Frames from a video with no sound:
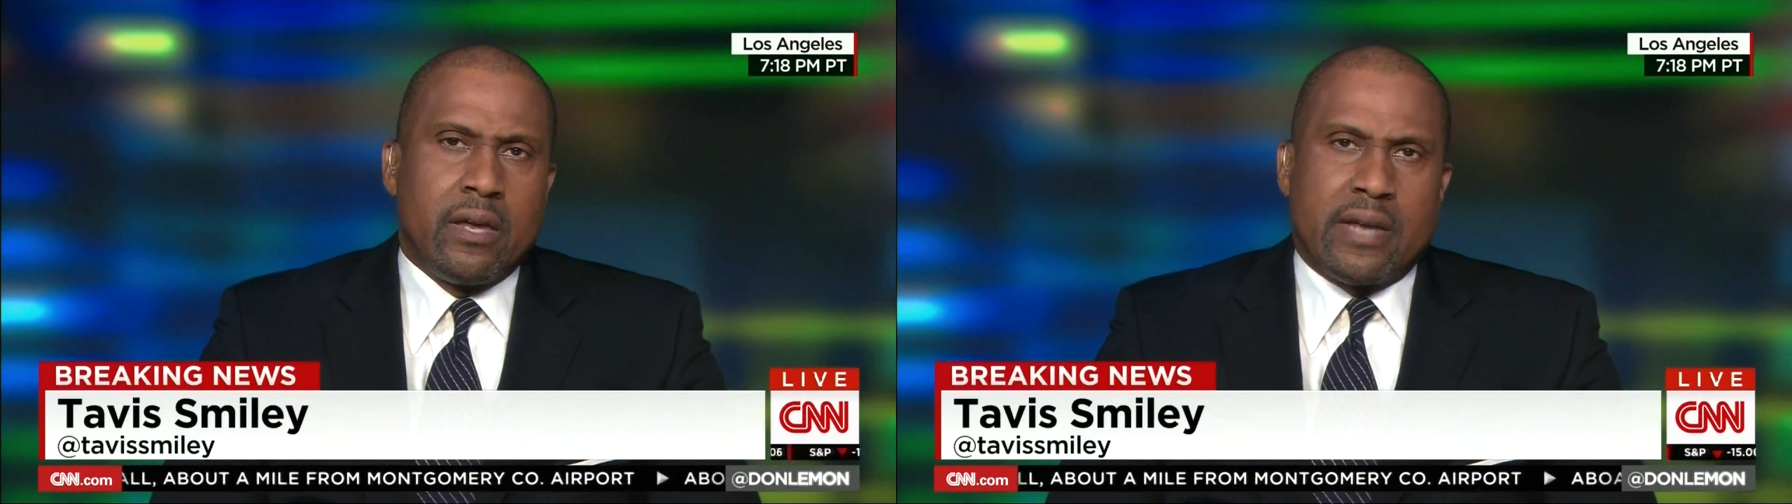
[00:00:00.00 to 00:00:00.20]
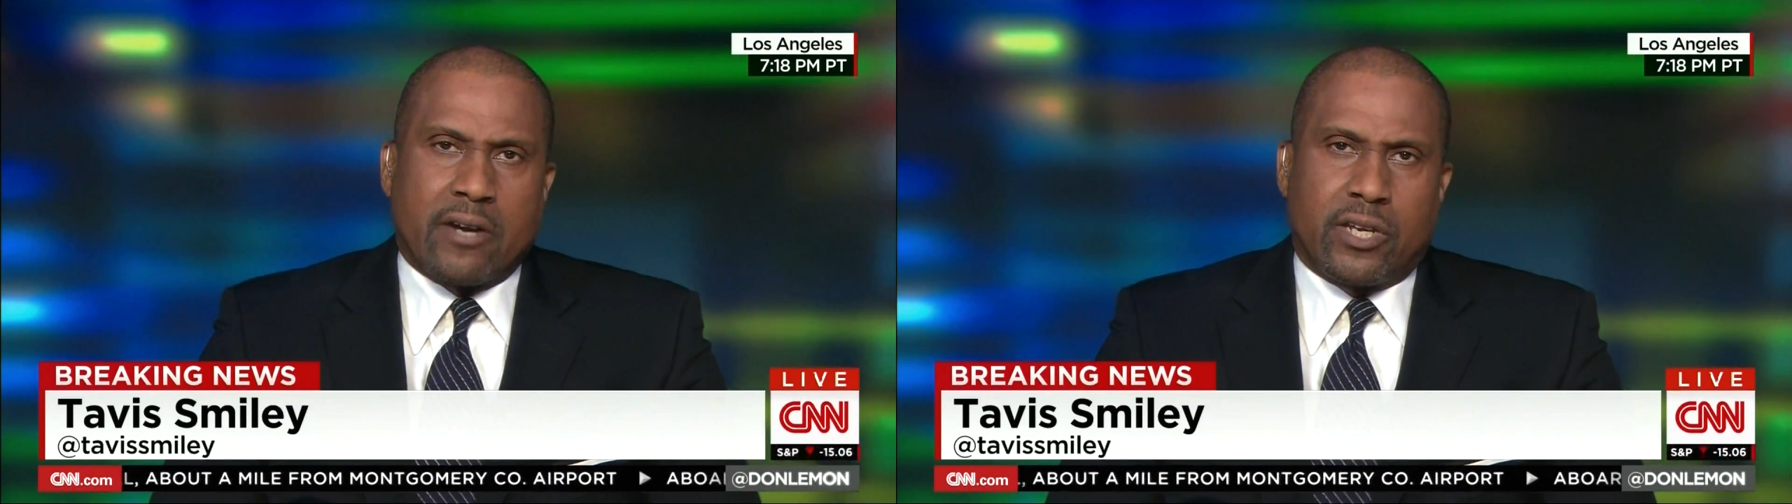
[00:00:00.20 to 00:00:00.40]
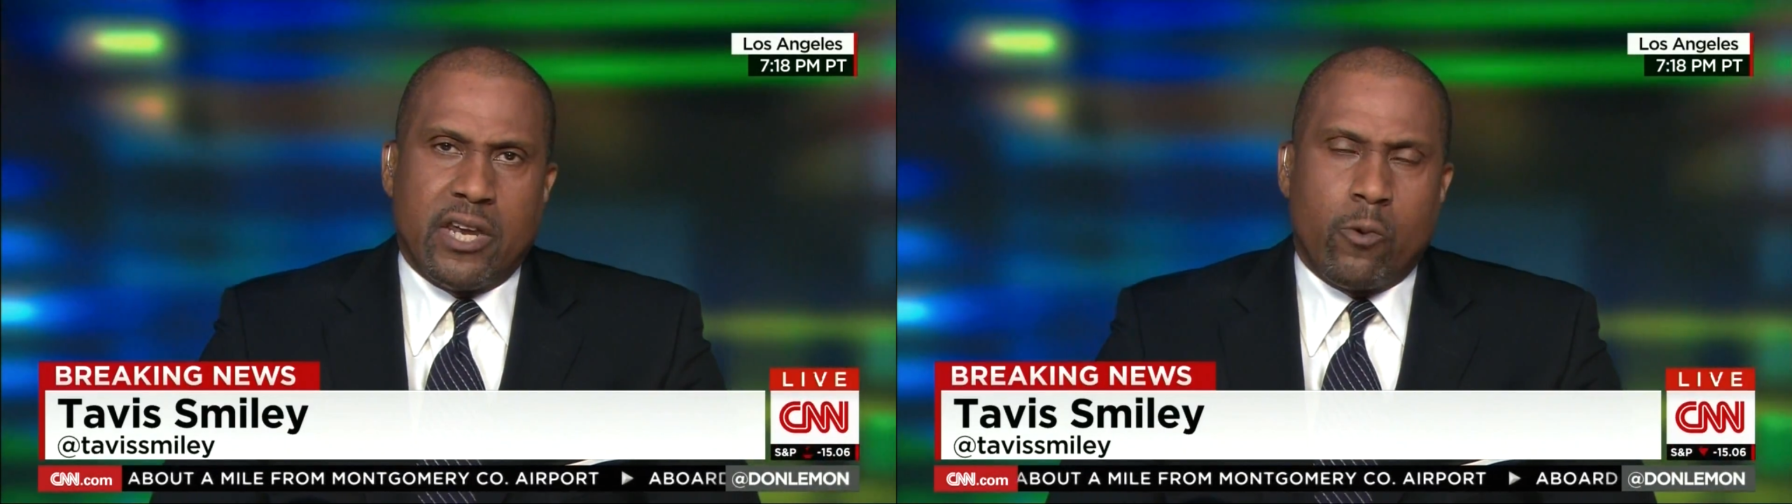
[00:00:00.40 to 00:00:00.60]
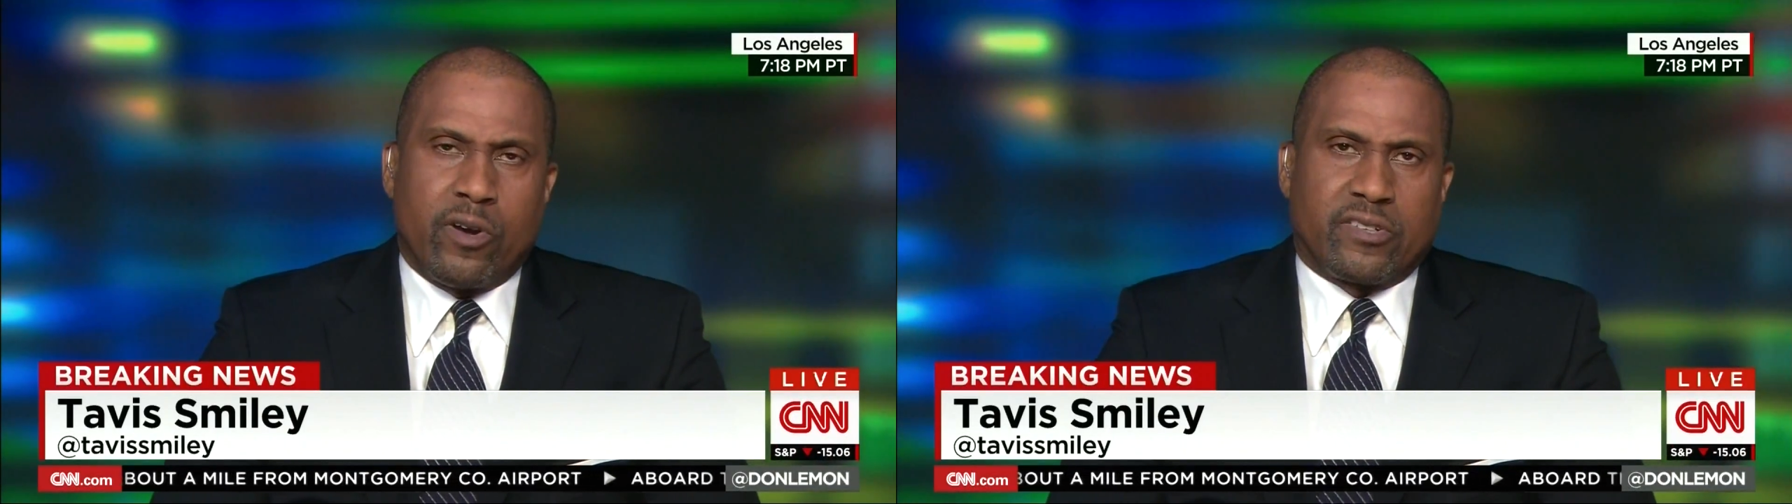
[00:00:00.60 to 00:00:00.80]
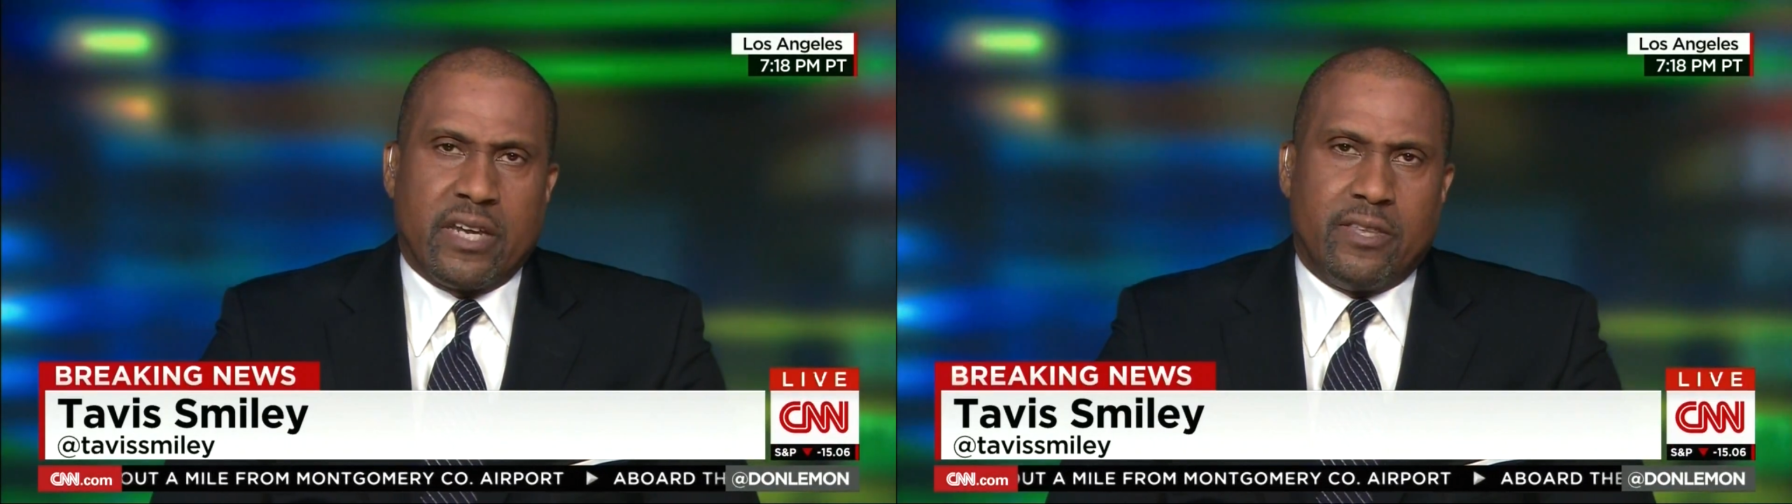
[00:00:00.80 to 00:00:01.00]
Dr. King
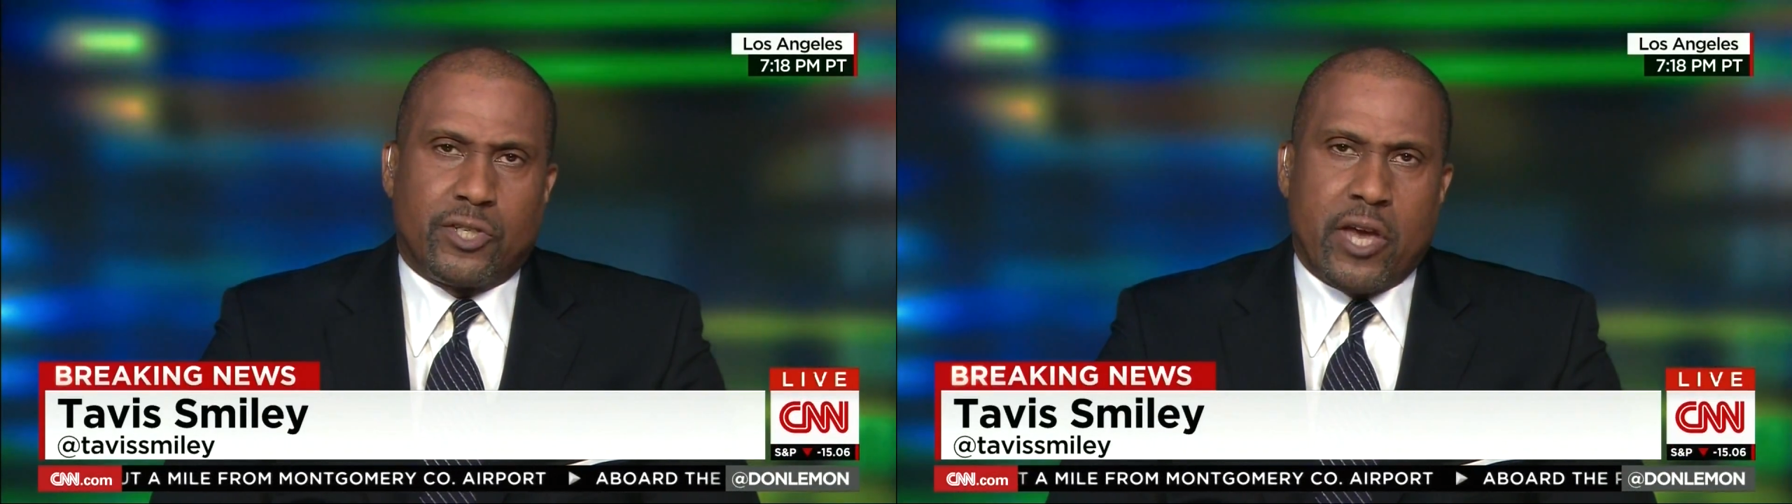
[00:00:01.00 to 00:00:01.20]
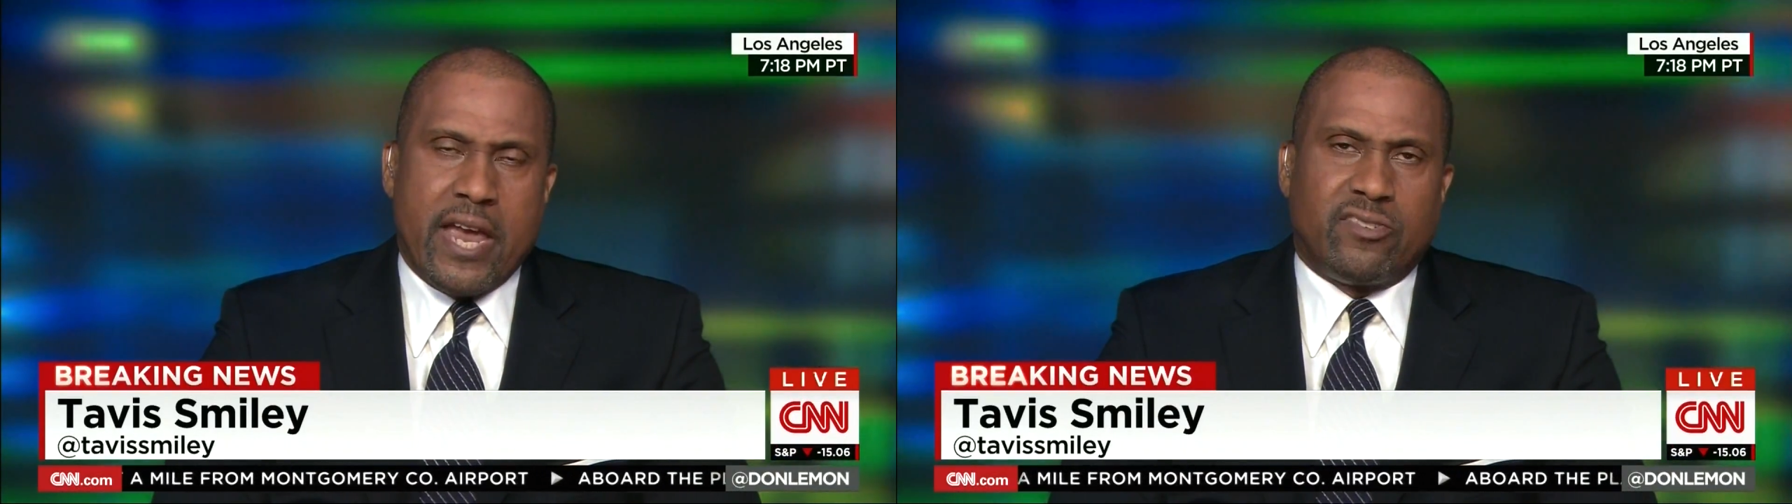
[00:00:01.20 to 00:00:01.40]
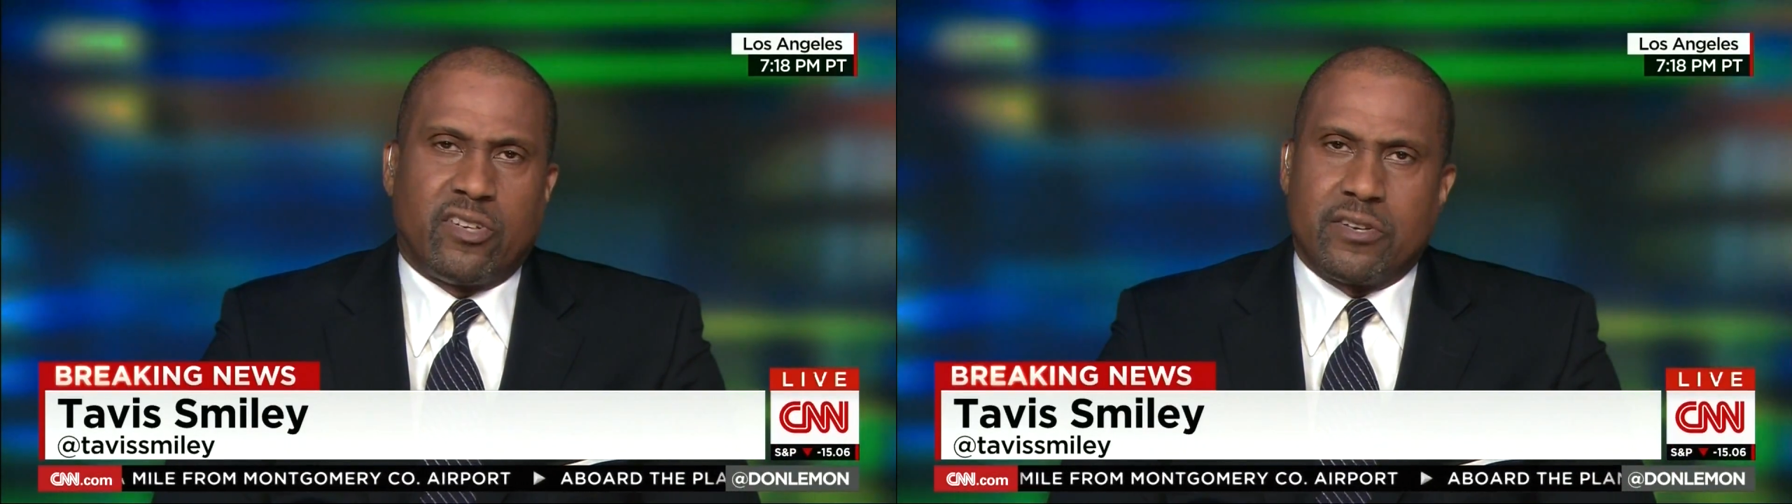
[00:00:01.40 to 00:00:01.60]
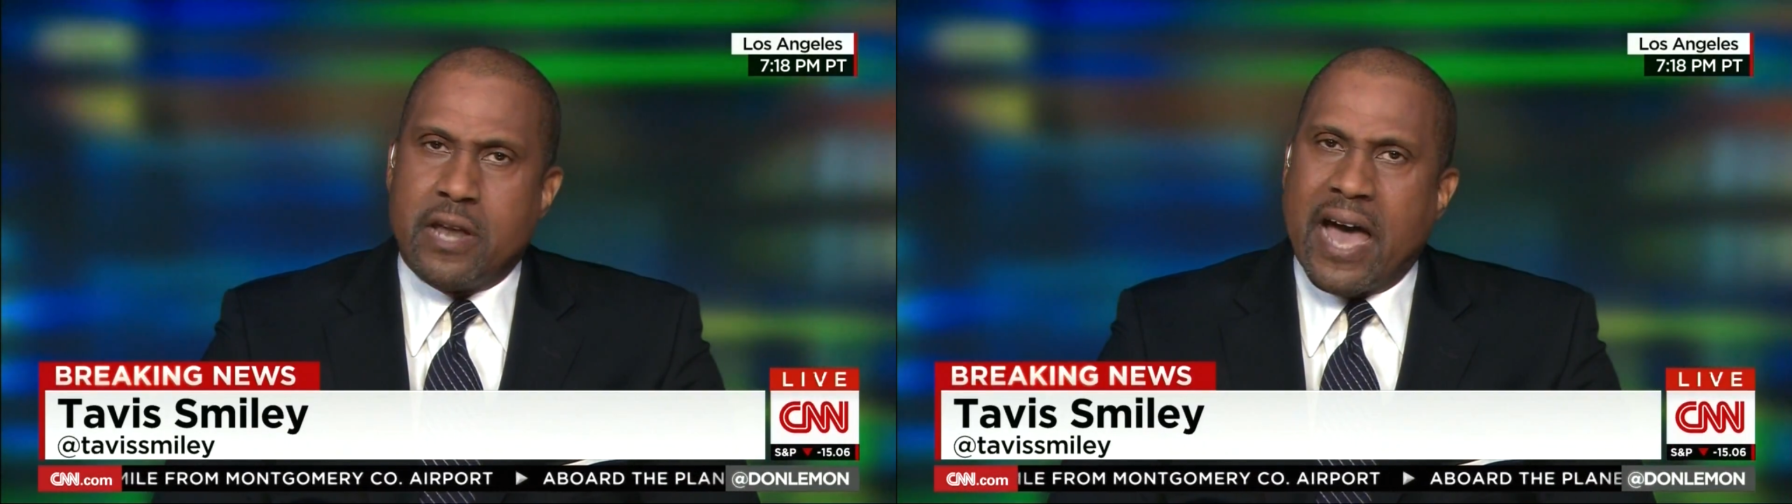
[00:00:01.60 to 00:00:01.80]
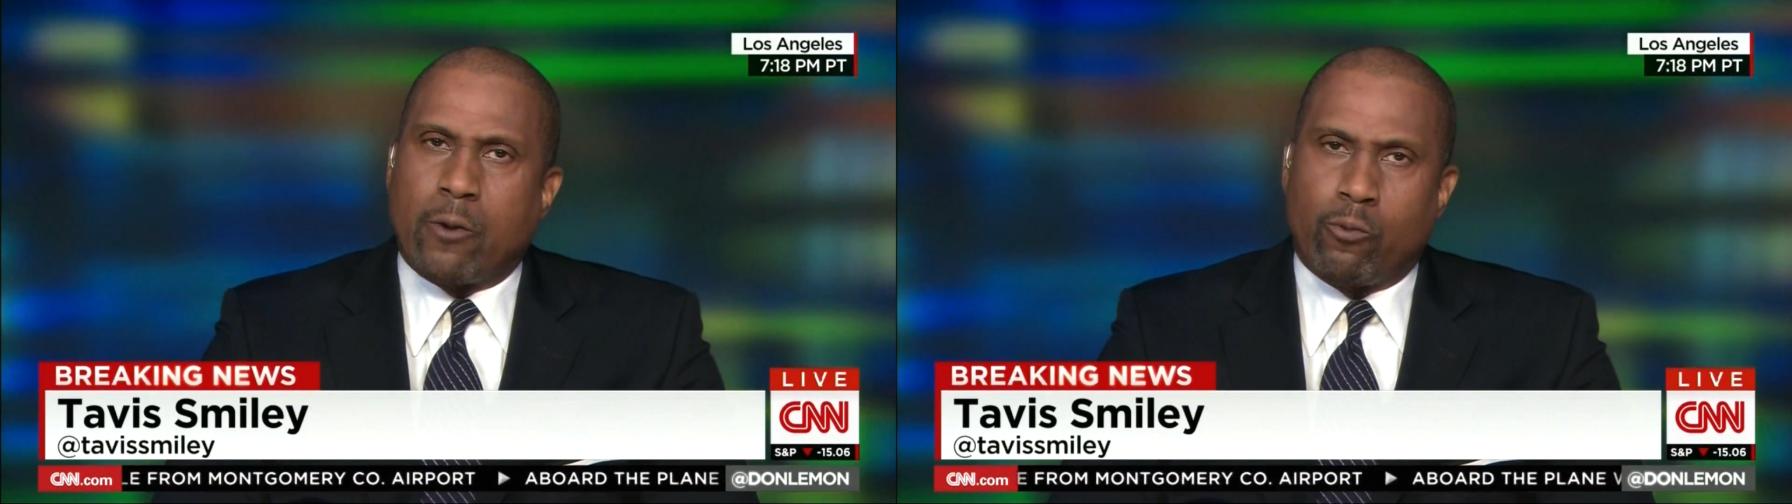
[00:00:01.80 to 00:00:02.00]
once said that change does not